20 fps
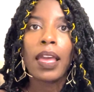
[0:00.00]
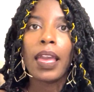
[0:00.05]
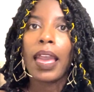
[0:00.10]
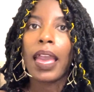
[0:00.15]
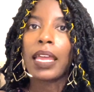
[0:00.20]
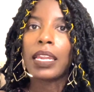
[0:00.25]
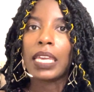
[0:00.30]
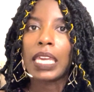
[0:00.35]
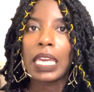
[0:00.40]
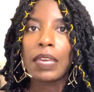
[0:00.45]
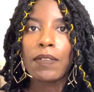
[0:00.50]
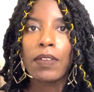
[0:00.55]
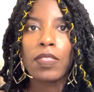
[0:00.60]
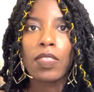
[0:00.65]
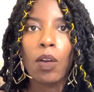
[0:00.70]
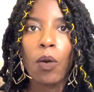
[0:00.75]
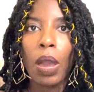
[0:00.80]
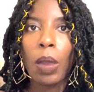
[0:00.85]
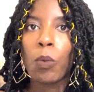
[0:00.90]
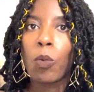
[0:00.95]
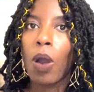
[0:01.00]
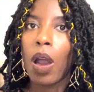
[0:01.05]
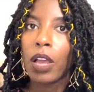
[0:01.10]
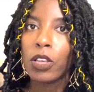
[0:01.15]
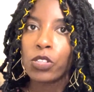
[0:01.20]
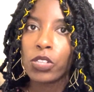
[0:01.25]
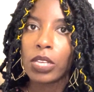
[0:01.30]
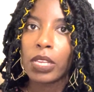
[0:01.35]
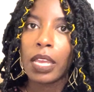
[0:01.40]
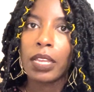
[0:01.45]
And even though I
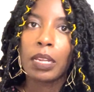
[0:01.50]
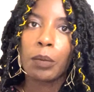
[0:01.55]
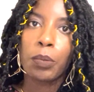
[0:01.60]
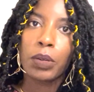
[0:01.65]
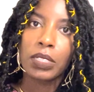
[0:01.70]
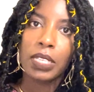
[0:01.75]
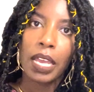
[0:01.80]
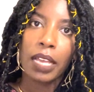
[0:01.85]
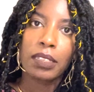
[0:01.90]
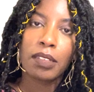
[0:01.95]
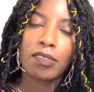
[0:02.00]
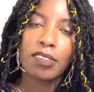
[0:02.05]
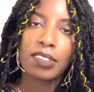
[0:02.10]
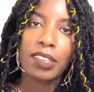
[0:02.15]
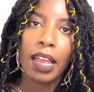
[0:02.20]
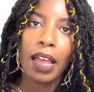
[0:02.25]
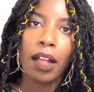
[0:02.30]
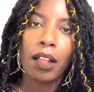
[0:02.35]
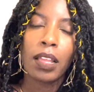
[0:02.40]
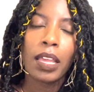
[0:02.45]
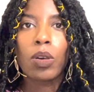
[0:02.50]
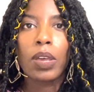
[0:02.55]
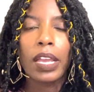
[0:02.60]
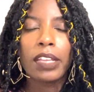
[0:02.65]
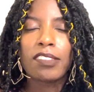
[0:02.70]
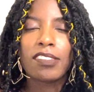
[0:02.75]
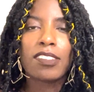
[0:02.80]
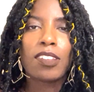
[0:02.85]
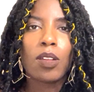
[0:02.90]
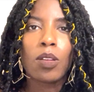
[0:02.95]
wash it in a protective style,
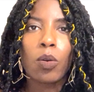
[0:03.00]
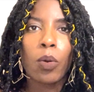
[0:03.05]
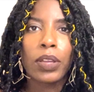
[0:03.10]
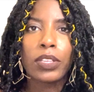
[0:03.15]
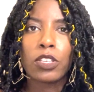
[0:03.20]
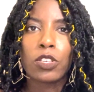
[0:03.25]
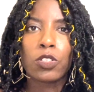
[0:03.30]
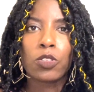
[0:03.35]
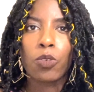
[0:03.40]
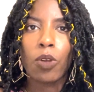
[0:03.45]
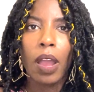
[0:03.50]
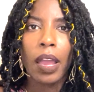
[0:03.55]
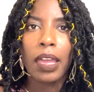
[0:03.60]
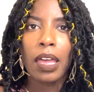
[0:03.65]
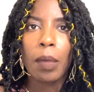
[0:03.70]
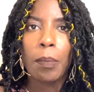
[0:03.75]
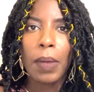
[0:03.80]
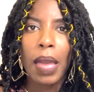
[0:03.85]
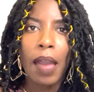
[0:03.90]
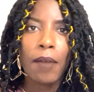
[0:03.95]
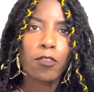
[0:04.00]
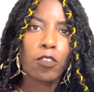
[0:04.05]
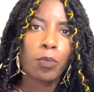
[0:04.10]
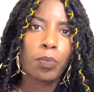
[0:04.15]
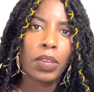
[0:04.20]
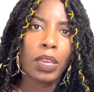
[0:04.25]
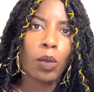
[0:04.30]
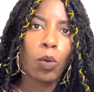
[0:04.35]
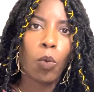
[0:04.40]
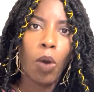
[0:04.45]
it's still going to dry up after
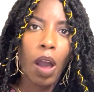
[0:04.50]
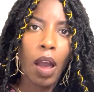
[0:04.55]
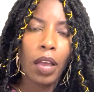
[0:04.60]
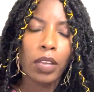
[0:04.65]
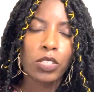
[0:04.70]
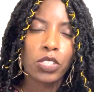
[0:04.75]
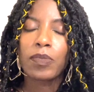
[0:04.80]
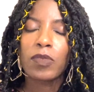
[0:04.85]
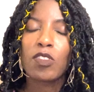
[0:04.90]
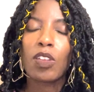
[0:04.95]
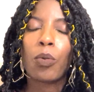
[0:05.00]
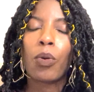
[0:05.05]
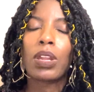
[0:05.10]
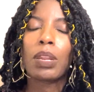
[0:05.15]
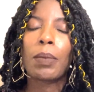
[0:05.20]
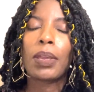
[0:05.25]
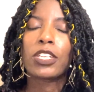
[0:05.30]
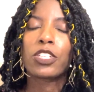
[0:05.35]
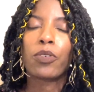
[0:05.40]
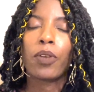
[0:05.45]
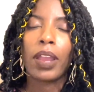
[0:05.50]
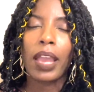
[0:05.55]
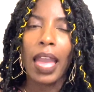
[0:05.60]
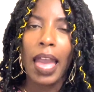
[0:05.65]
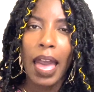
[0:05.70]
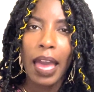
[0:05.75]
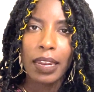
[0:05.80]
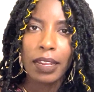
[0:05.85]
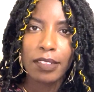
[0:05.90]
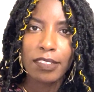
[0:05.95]
being washed. So I want to make sure I
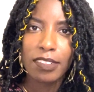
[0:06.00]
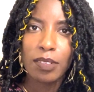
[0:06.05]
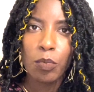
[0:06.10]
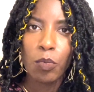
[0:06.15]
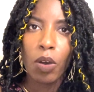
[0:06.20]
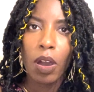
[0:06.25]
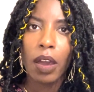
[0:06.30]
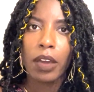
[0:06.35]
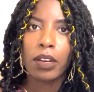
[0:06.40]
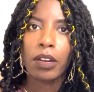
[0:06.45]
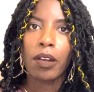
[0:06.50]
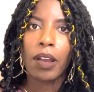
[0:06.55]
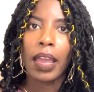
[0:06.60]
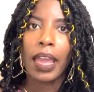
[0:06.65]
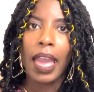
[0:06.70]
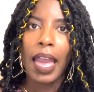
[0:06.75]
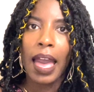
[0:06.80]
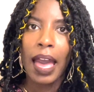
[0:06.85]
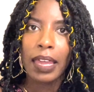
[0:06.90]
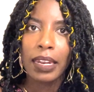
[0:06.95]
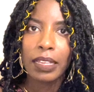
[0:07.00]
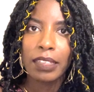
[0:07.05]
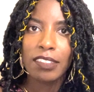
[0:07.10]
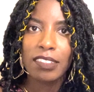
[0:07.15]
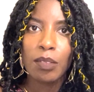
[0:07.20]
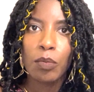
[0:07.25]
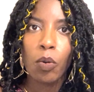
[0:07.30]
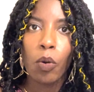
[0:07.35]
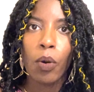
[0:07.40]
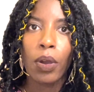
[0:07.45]
add in some water, I add in
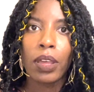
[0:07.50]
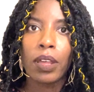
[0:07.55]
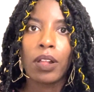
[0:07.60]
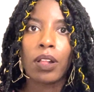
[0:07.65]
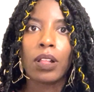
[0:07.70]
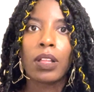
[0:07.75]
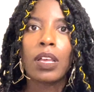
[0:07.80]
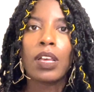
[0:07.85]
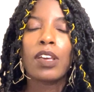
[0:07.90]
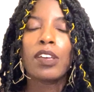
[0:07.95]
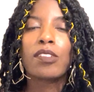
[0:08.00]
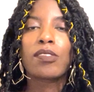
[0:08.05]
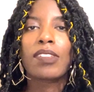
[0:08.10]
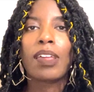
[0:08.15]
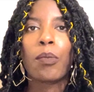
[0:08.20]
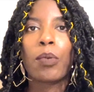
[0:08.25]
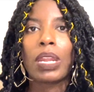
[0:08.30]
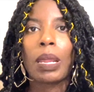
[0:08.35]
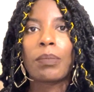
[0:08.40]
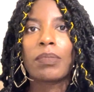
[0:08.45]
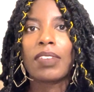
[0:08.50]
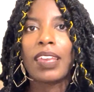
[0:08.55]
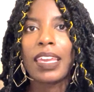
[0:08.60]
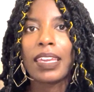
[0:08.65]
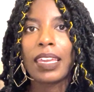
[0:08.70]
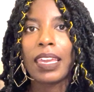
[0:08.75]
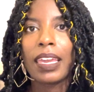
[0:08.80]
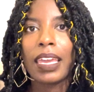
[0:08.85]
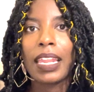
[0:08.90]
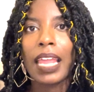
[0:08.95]
some oil, so that when I'm
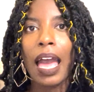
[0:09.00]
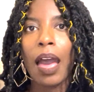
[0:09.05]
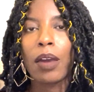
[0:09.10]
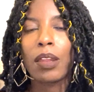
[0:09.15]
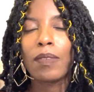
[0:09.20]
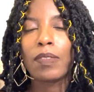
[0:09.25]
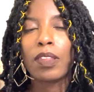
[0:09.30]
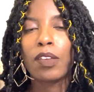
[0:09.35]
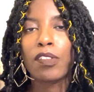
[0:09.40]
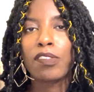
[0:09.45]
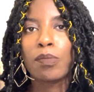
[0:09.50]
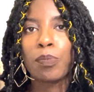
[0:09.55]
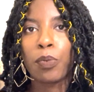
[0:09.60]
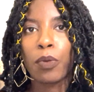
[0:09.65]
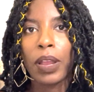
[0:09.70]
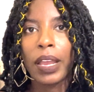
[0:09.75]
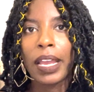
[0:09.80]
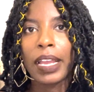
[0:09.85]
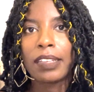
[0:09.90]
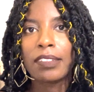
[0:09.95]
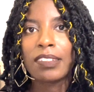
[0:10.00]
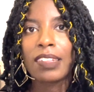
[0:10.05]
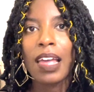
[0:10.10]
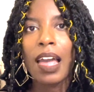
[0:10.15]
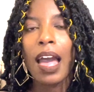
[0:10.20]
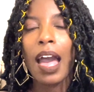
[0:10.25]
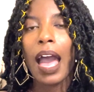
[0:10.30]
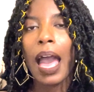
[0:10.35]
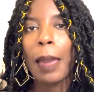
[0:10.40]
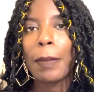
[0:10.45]
taking it out of those braids,
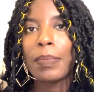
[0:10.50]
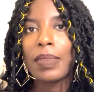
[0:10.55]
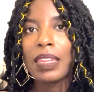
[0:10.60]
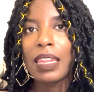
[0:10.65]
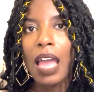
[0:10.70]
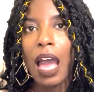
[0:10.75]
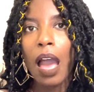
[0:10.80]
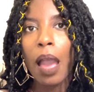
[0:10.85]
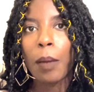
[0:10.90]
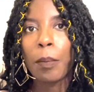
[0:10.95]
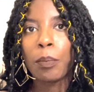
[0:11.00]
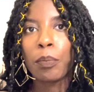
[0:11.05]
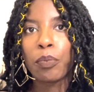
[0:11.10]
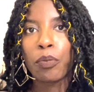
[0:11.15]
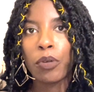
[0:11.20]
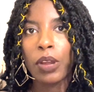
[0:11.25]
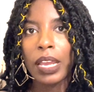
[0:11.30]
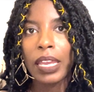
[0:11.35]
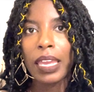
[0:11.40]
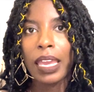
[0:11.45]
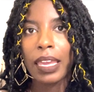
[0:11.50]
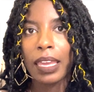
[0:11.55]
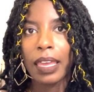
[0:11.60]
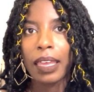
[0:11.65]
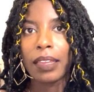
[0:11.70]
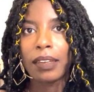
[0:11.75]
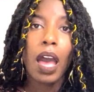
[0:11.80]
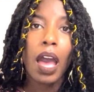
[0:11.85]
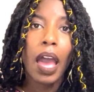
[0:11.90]
I'm not breaking it.